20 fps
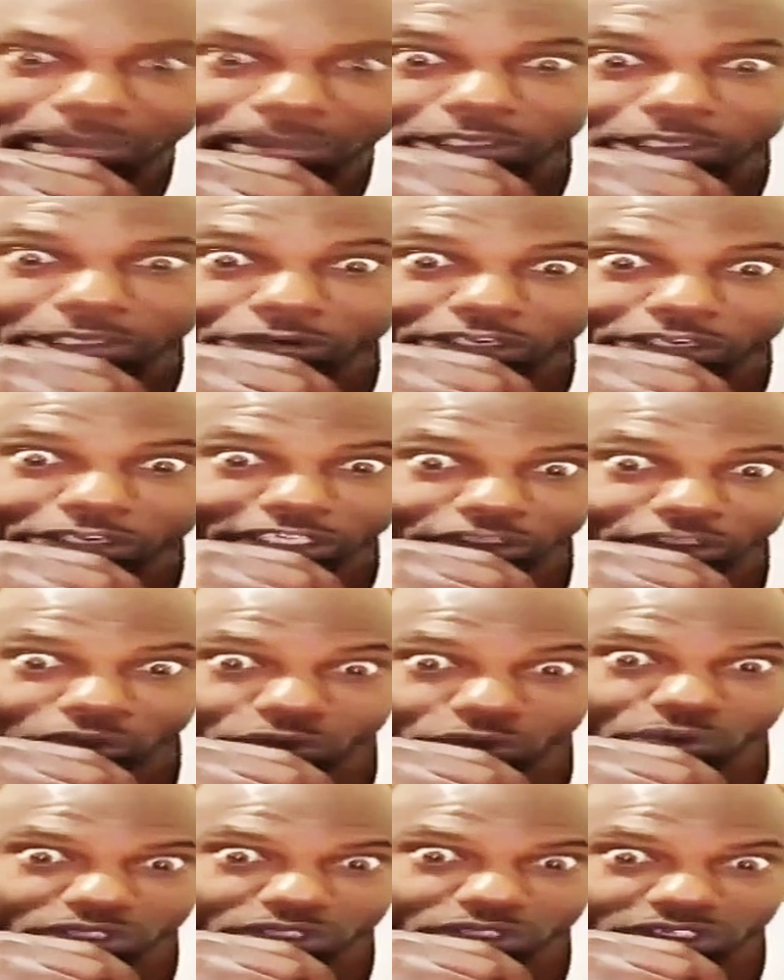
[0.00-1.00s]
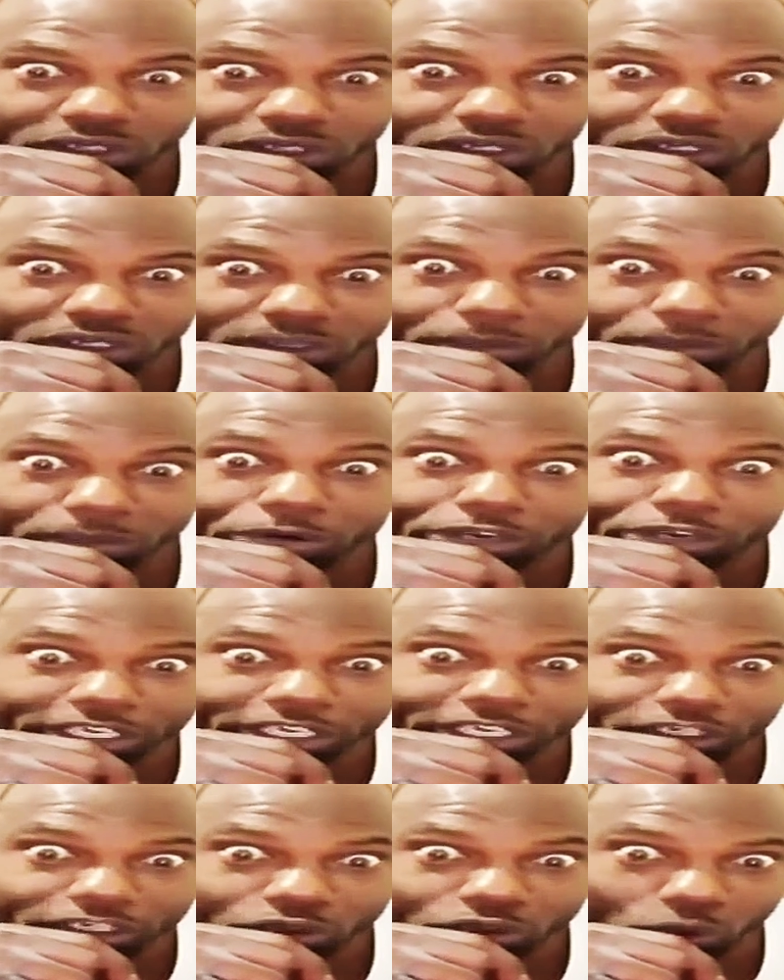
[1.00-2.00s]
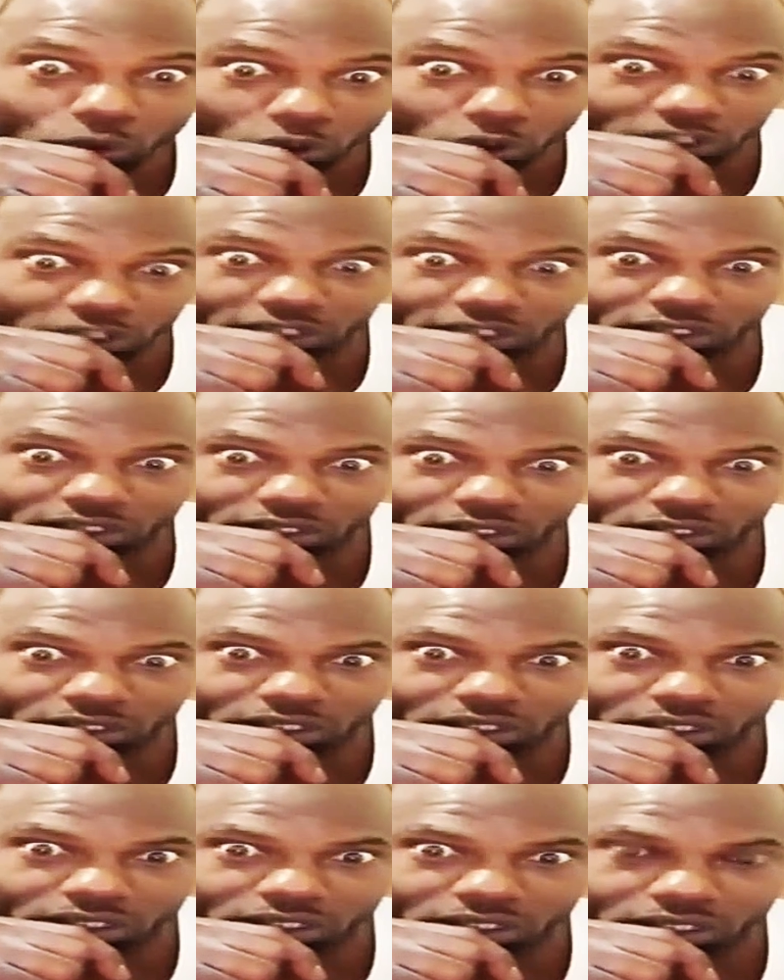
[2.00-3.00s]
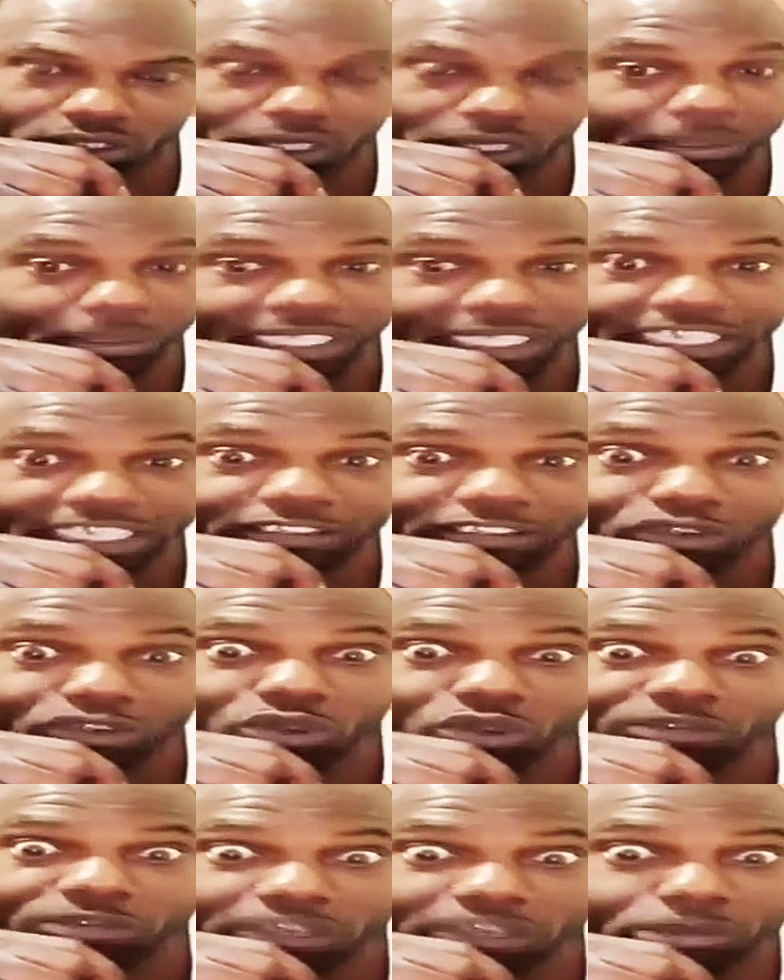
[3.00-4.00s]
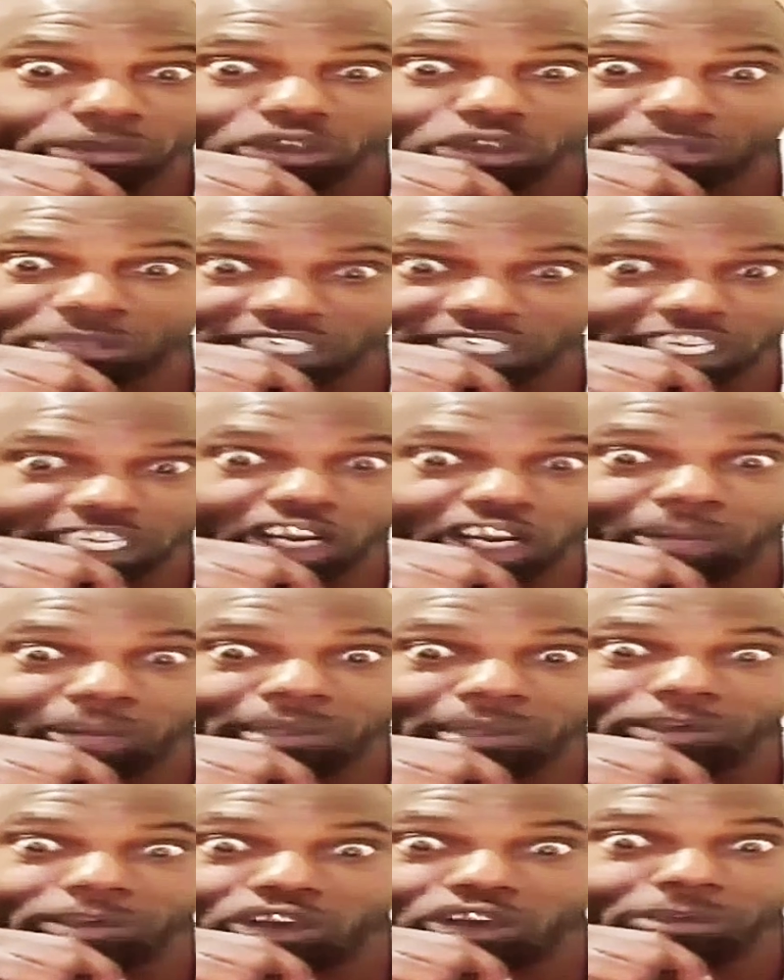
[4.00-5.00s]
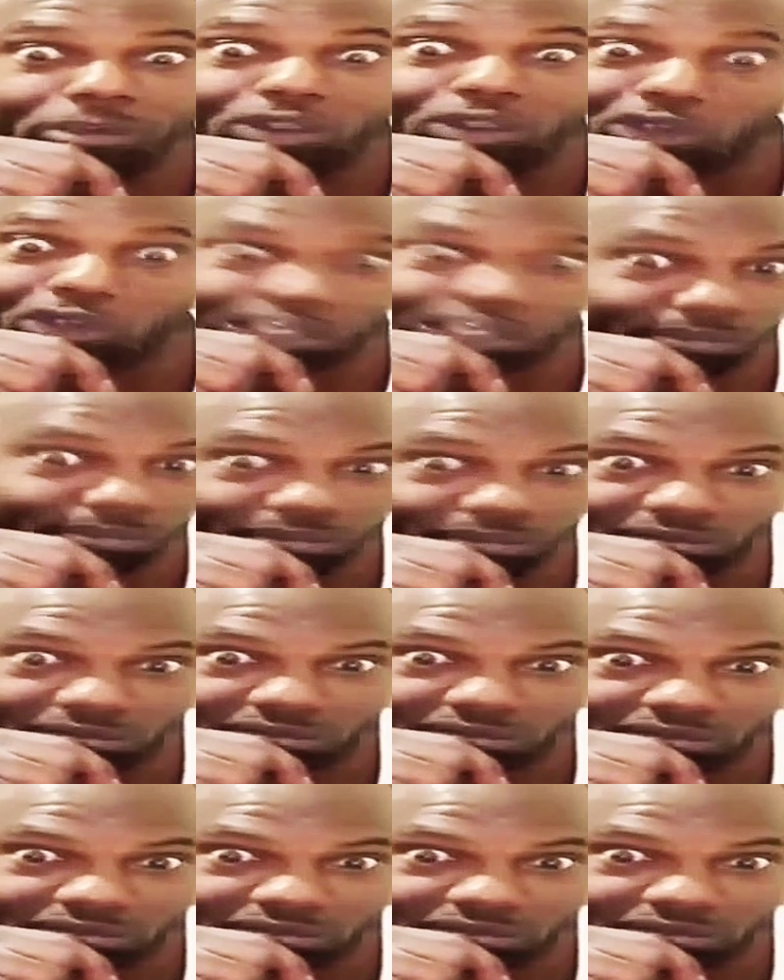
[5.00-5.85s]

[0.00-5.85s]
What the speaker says: I mean, rate the youth, you know. Rate the youth. I'm not even know him from Jamaica. I hope I'm come know him.